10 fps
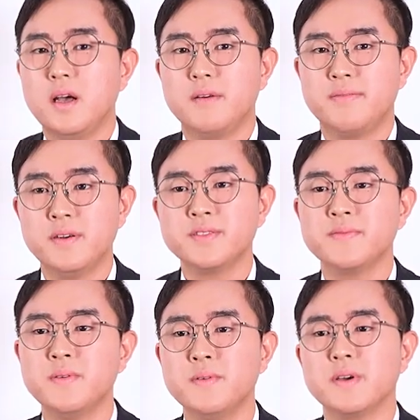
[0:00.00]
First
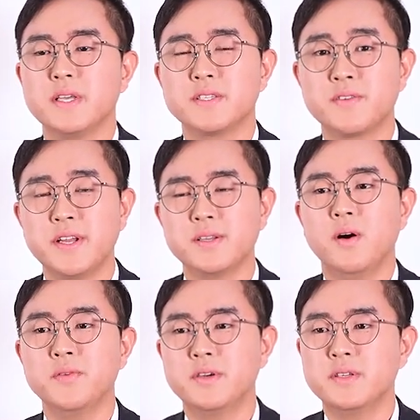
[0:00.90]
of all, it's a great
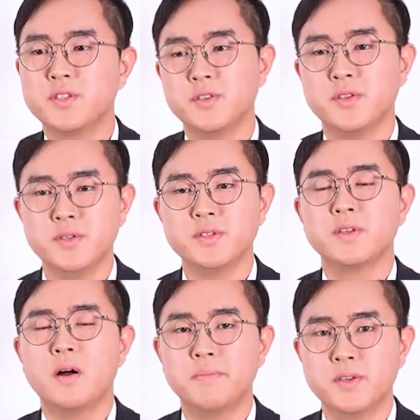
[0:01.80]
honor to introduce
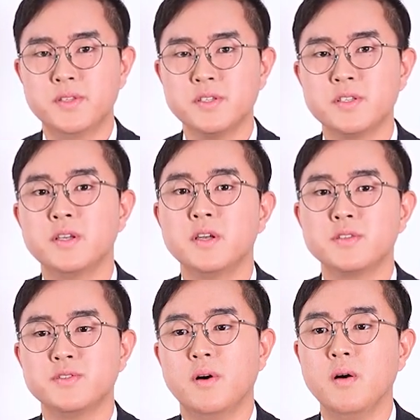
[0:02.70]
our product
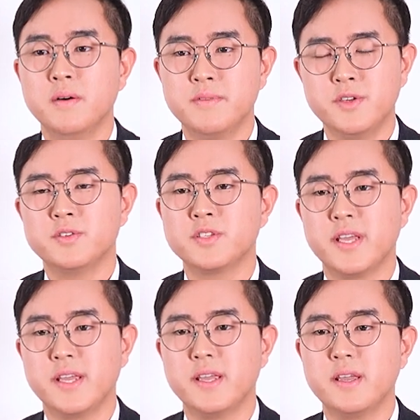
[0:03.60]
to all of you
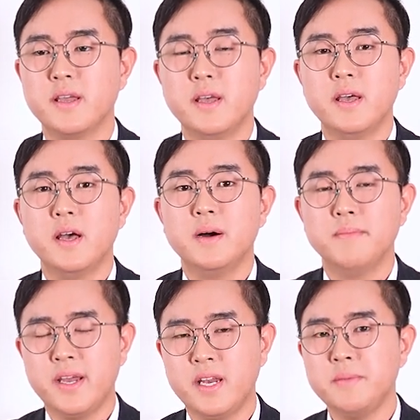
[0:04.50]
today.
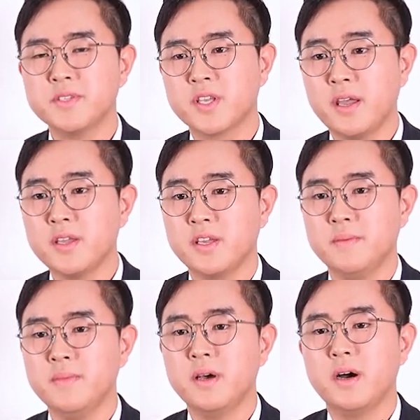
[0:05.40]
My name is Ken
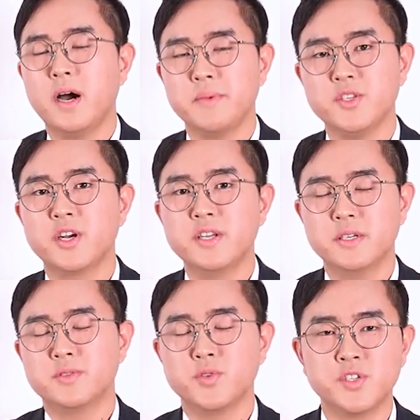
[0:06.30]
Kim. I'm in charge
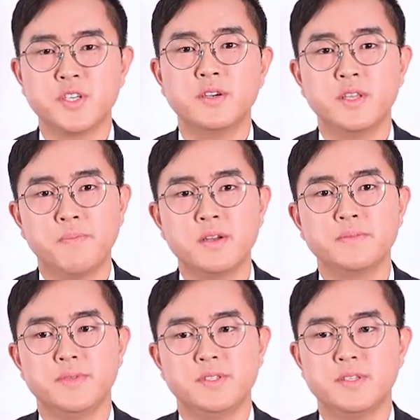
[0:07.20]
of Switchgear
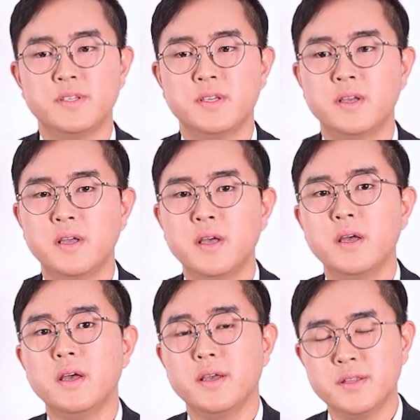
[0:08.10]
Department.
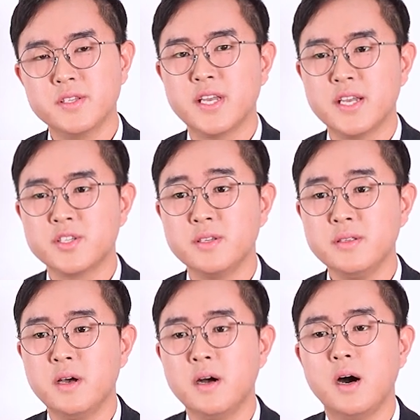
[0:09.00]
In this
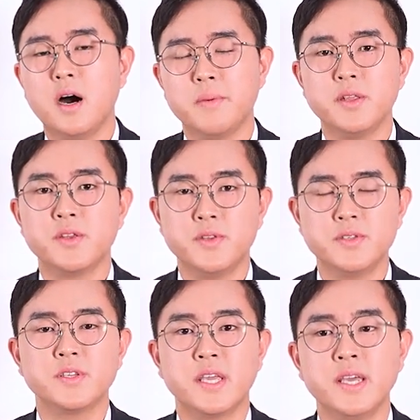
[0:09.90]
session, I'll be
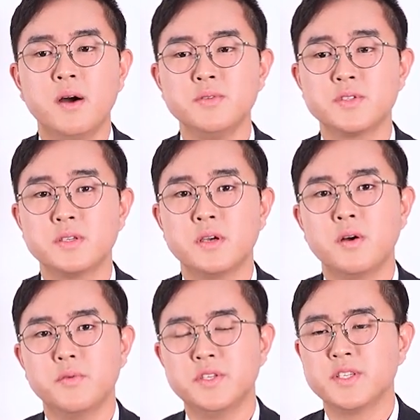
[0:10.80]
introducing Eos,
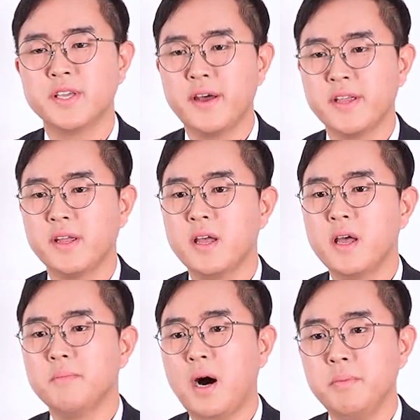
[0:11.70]
which is getting
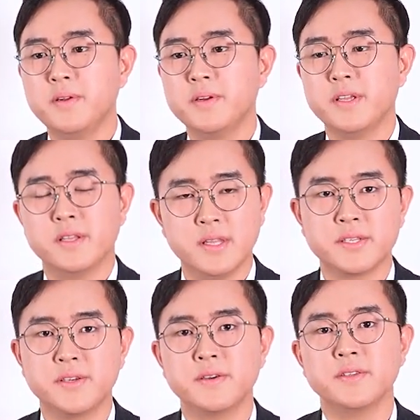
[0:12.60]
popular in the
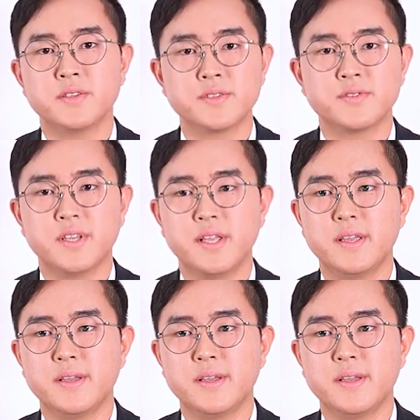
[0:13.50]
electrical industry.